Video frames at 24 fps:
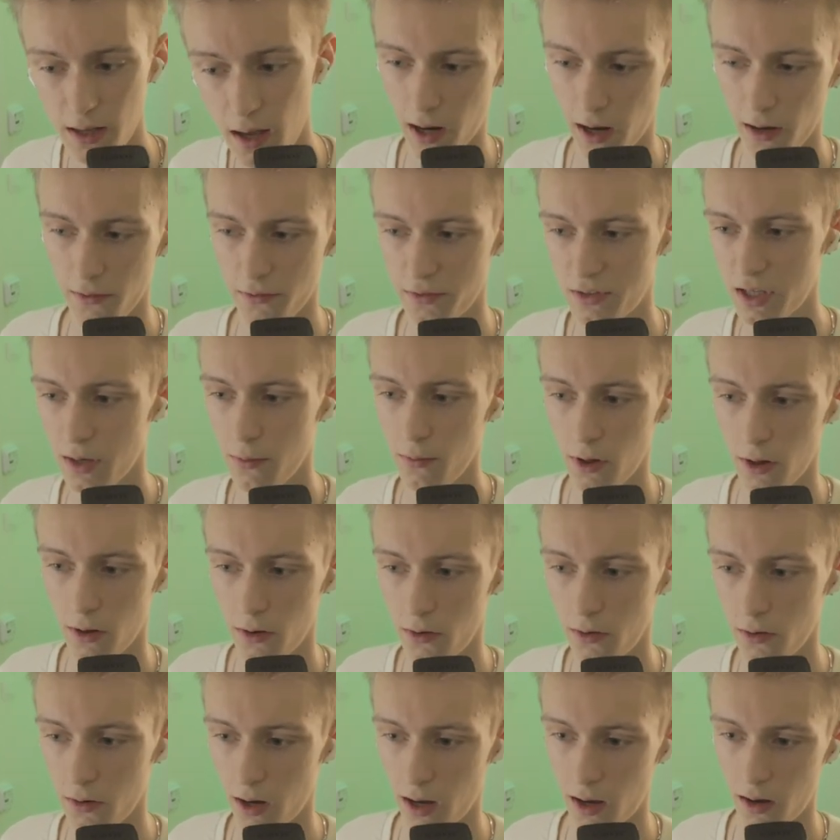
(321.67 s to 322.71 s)
kind of
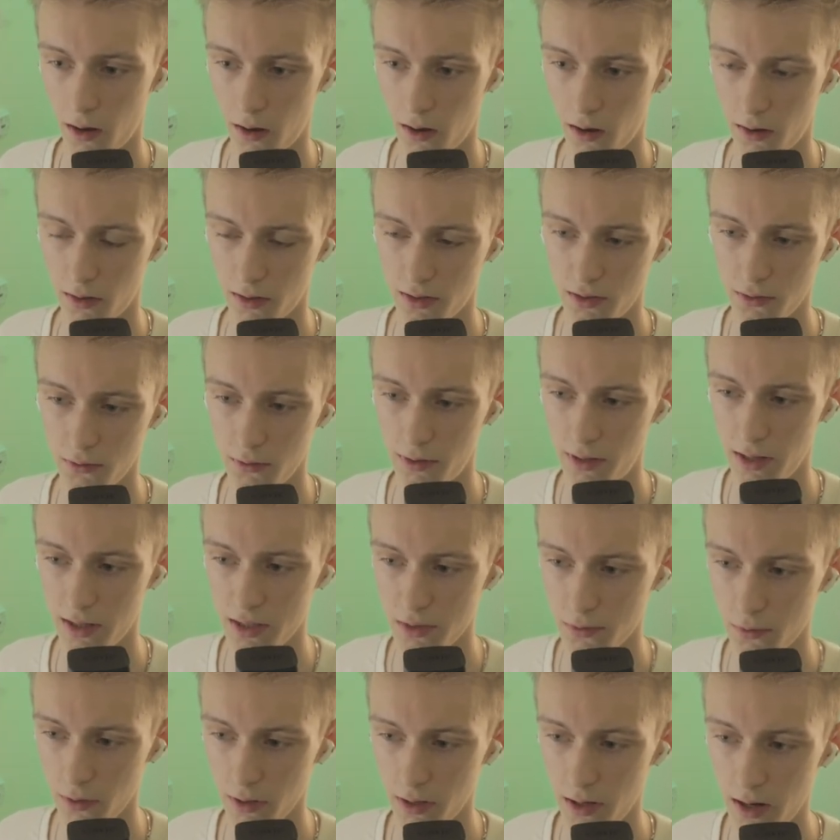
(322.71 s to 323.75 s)
similar to
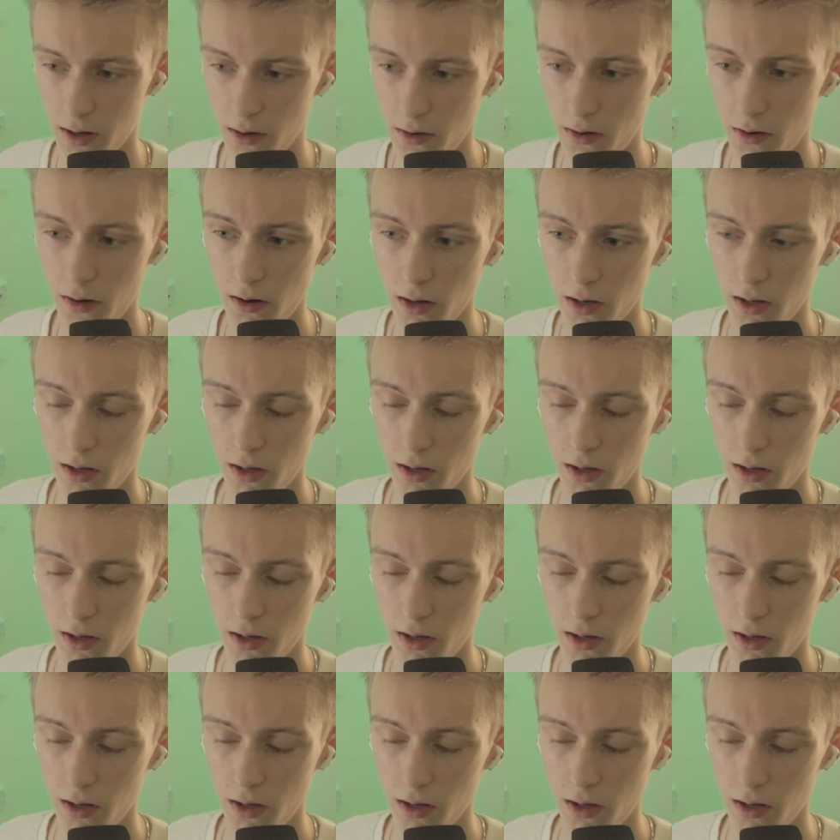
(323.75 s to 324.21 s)
this one here.